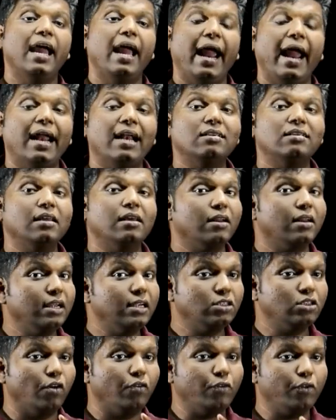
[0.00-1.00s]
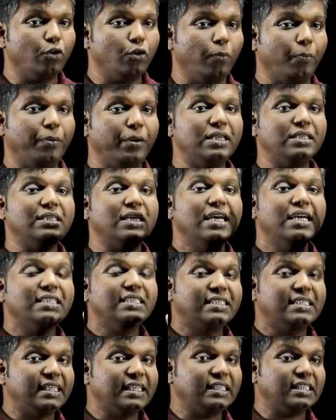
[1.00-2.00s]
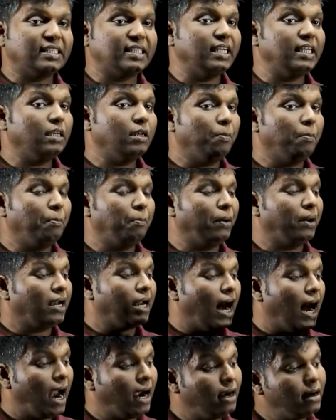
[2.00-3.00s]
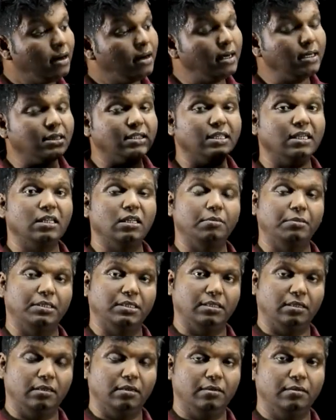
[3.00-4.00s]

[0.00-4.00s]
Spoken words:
at the rate of rupees 16 per 100 centimeter.